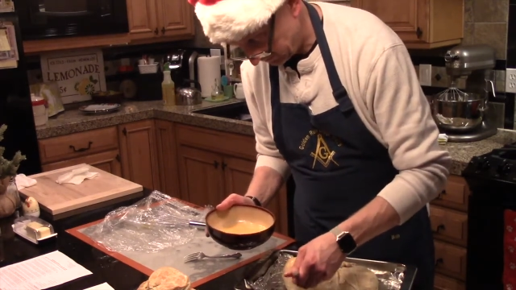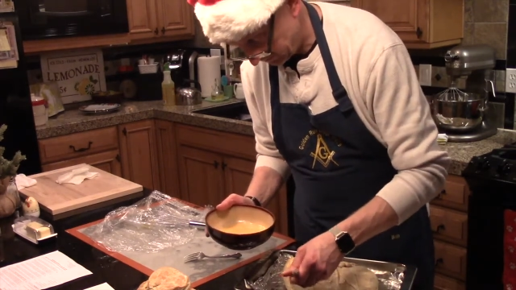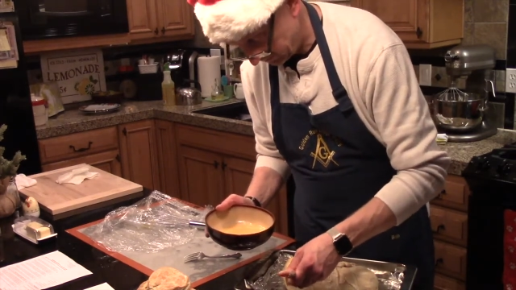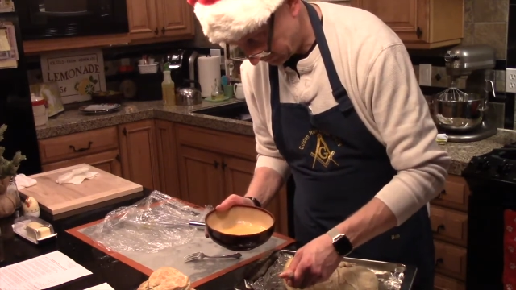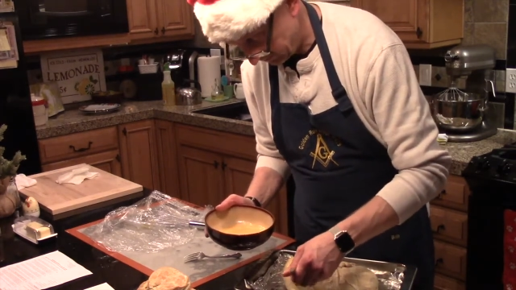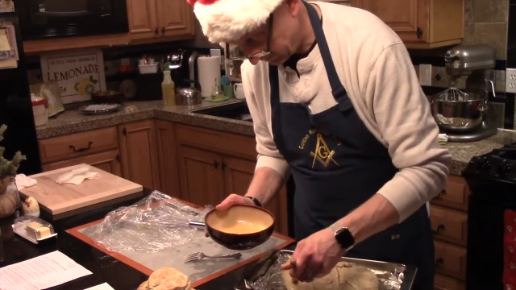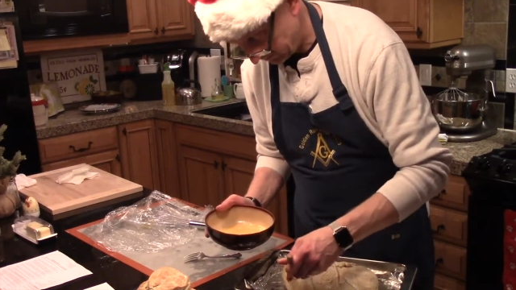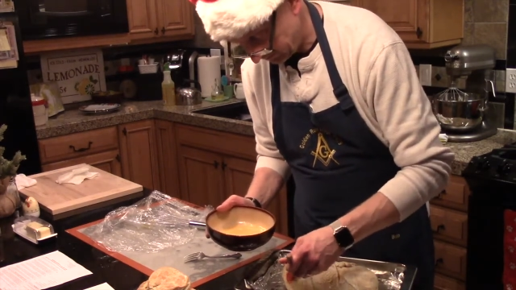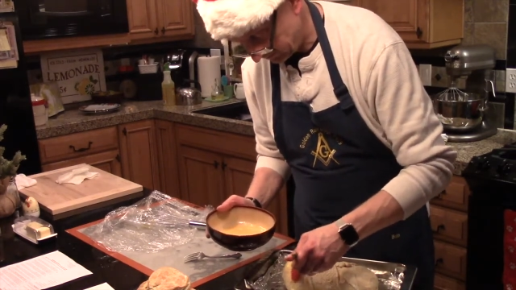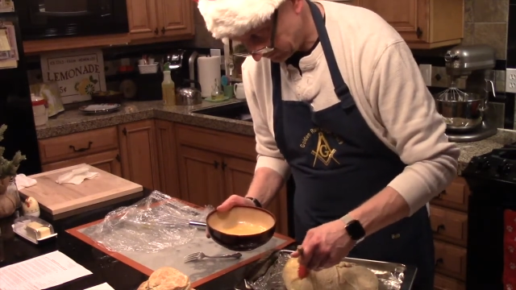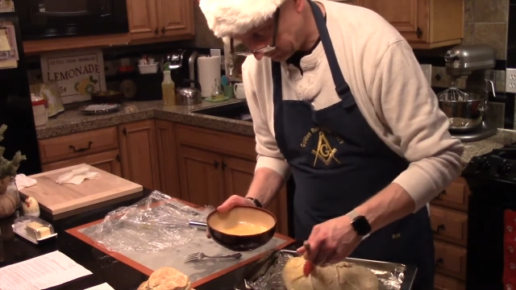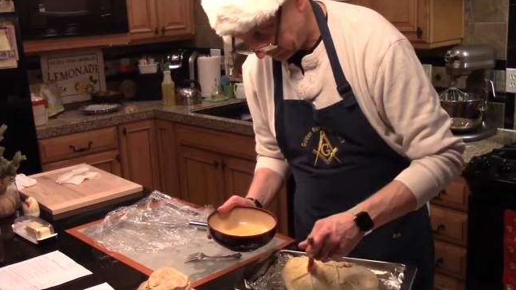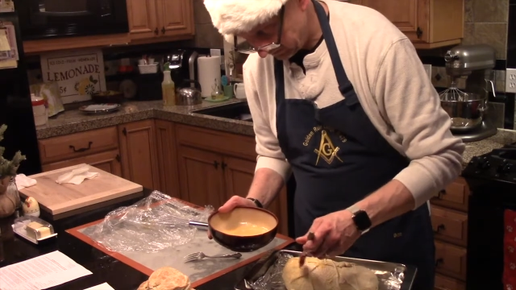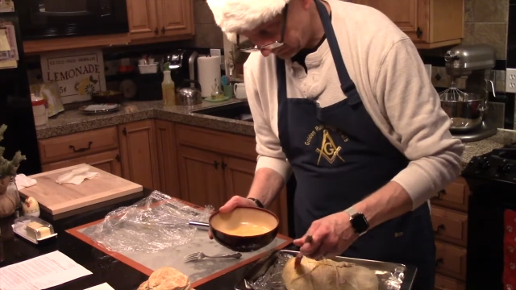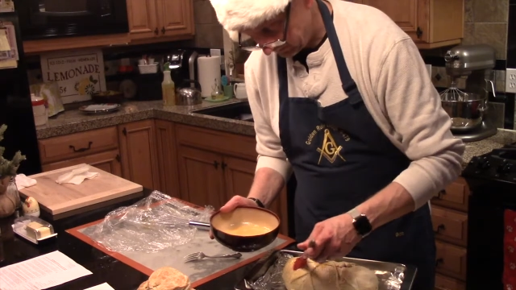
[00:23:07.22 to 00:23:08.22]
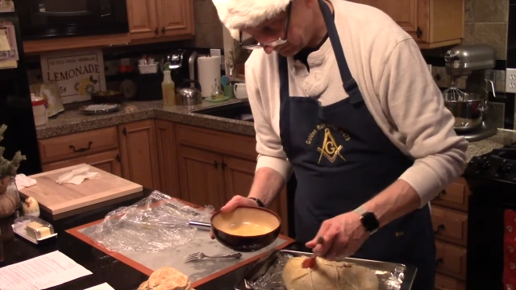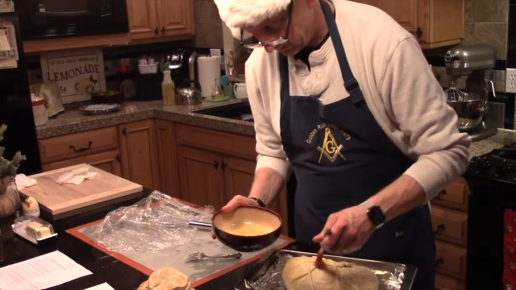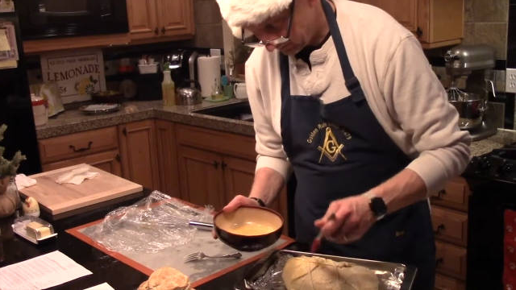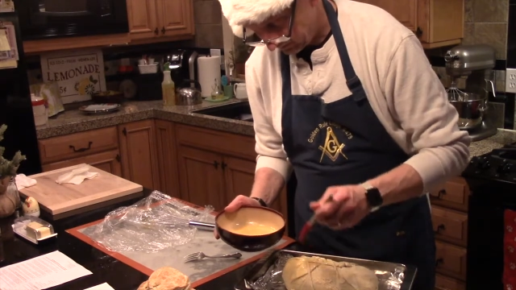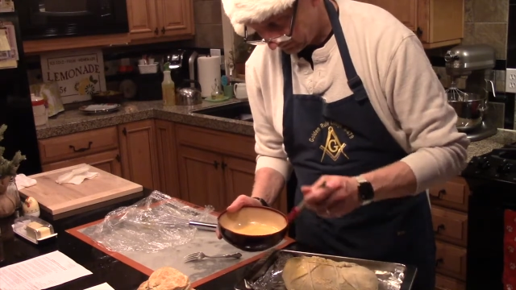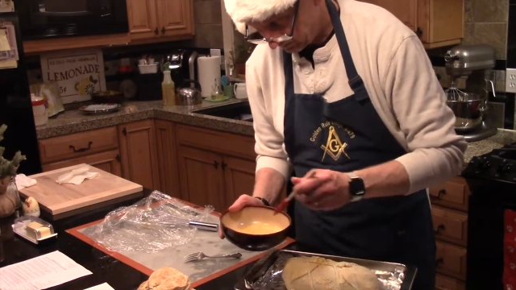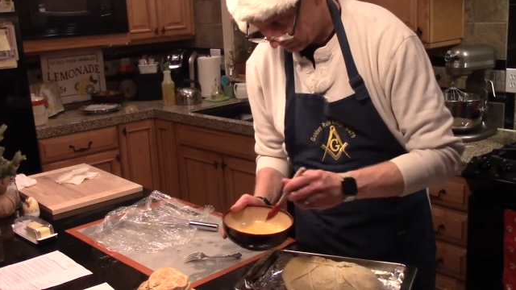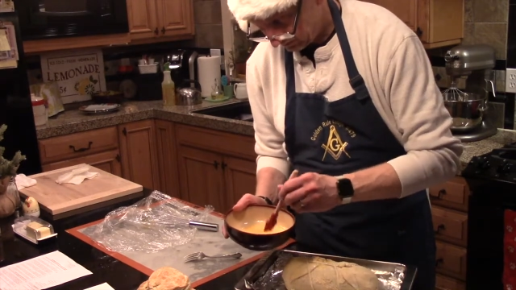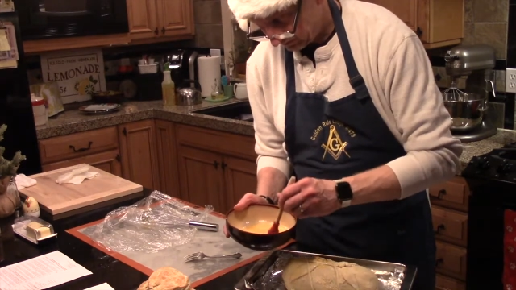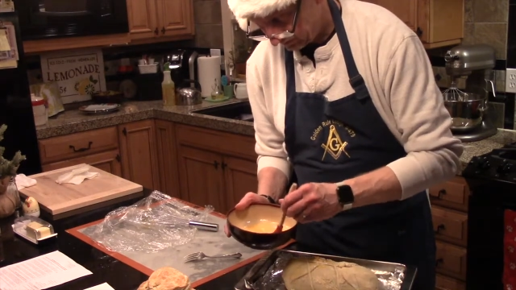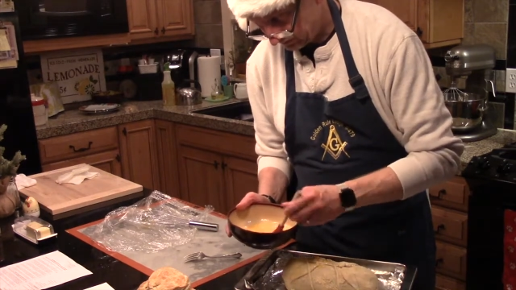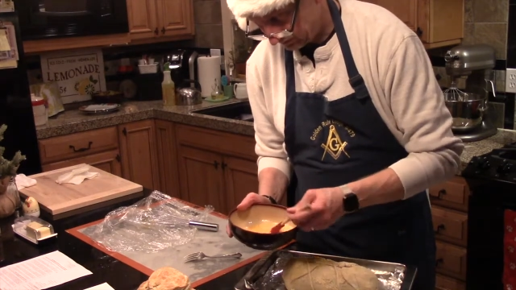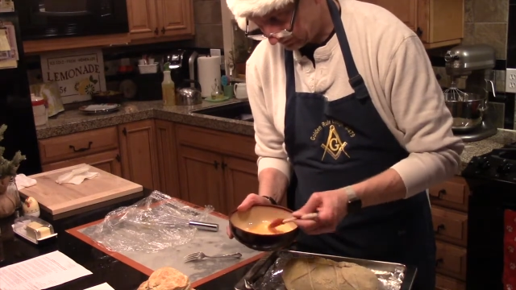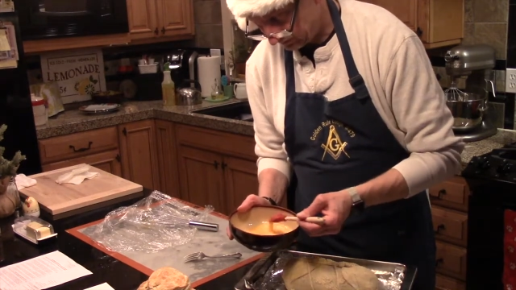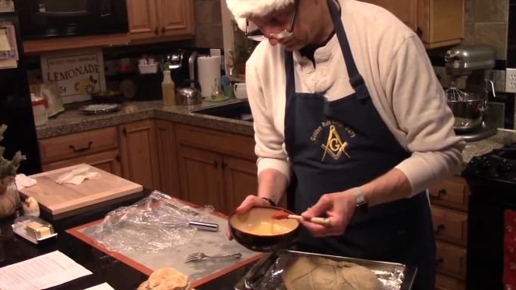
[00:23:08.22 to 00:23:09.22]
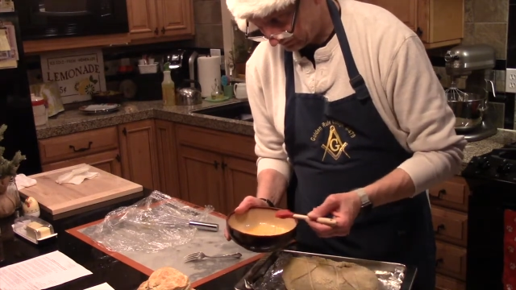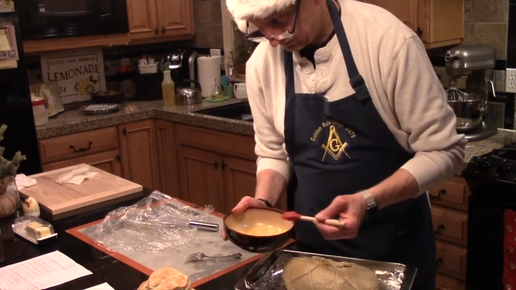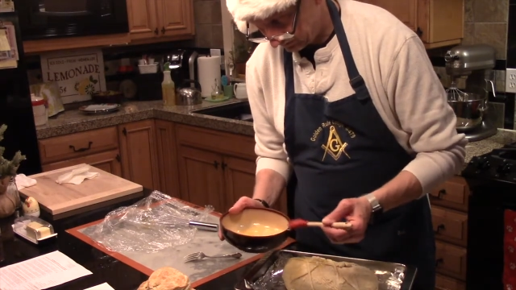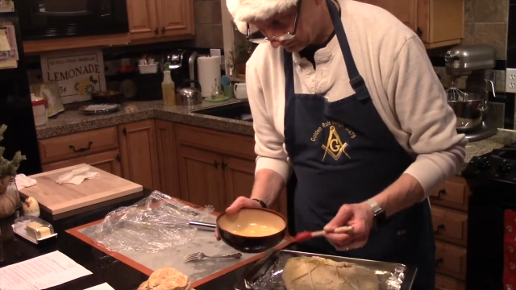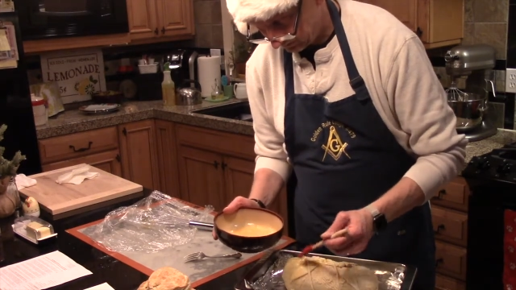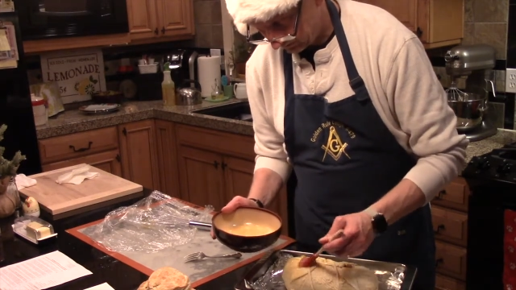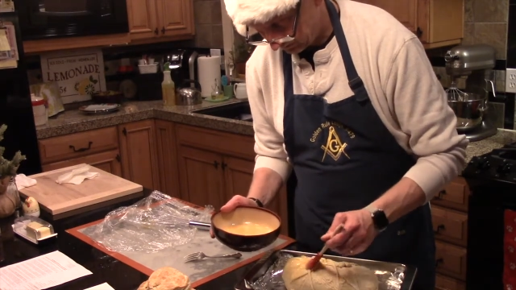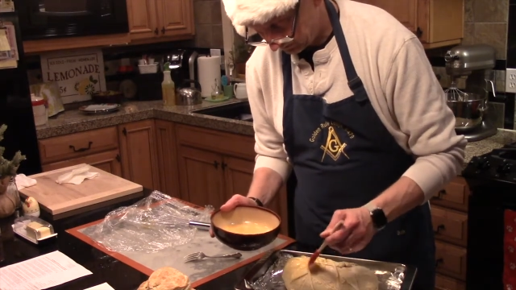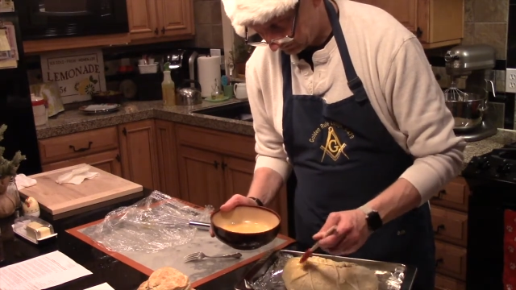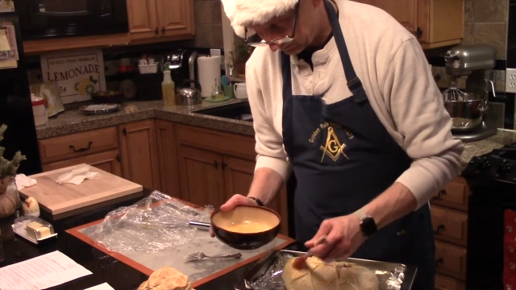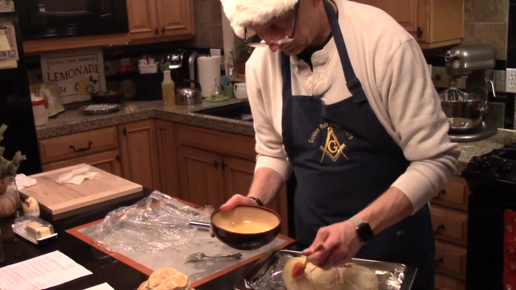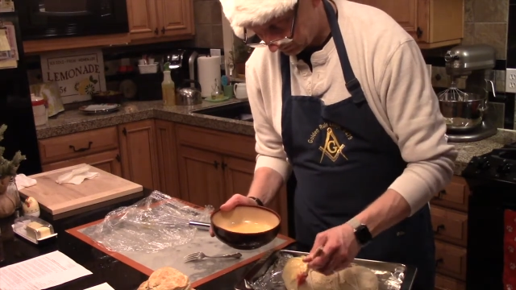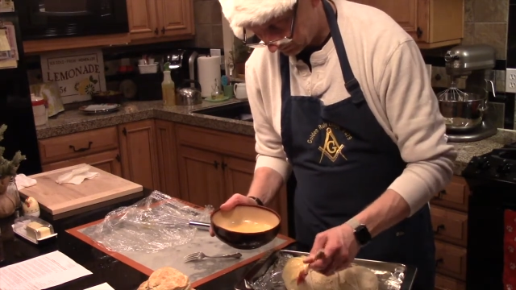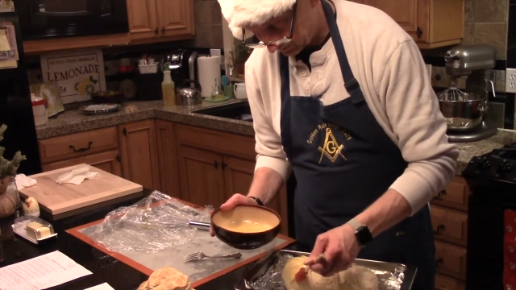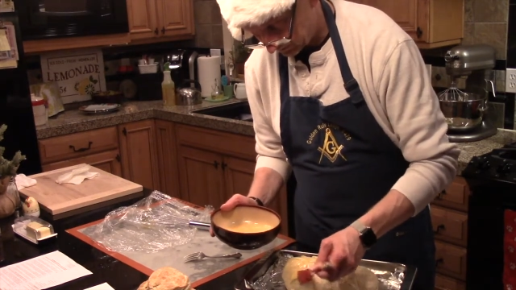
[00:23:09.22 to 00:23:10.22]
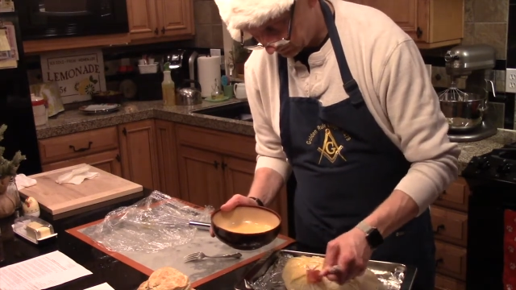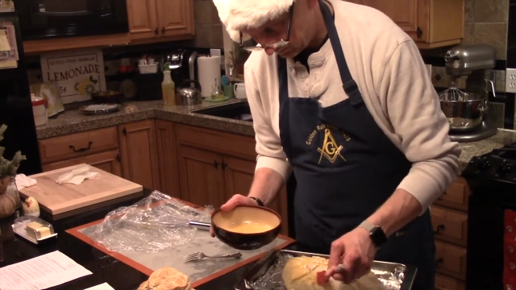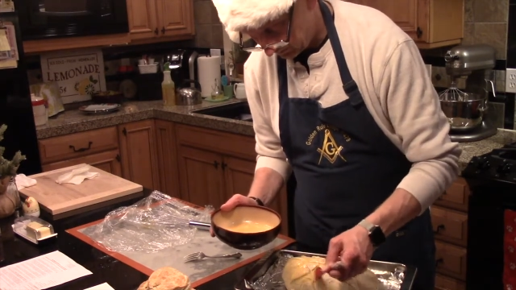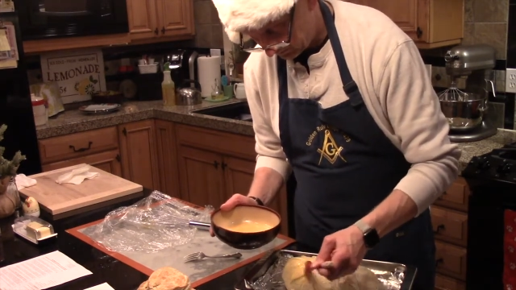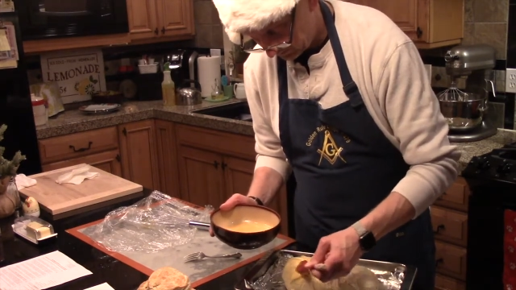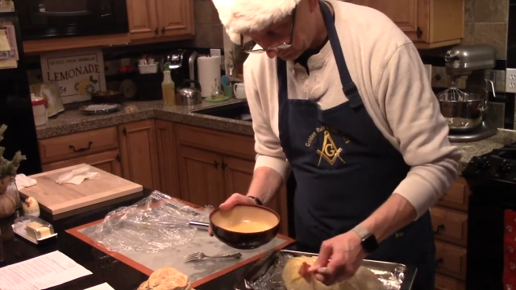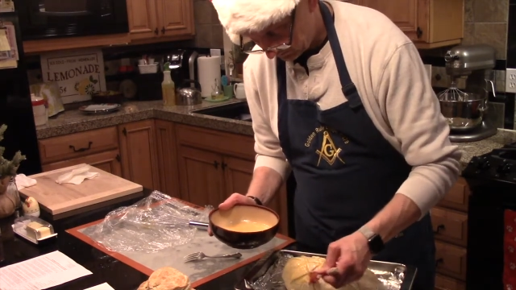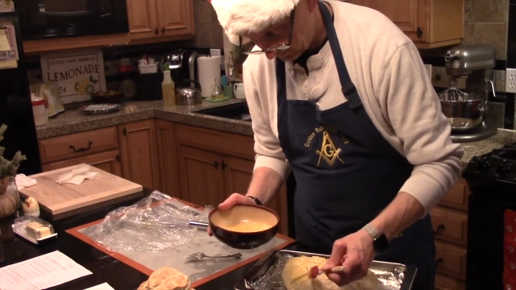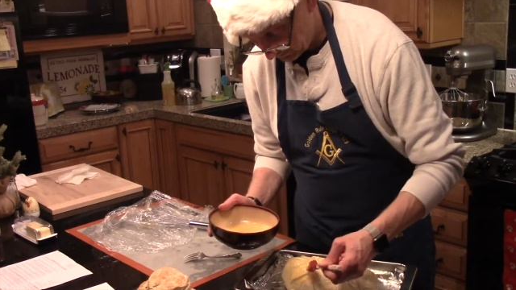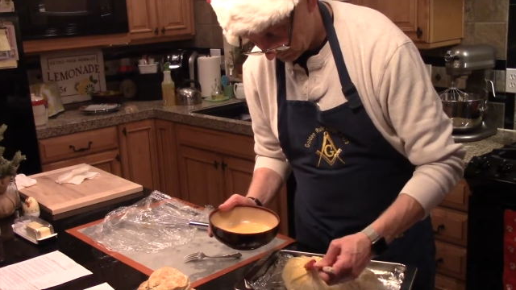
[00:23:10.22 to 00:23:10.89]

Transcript: [unreadable: no face in view]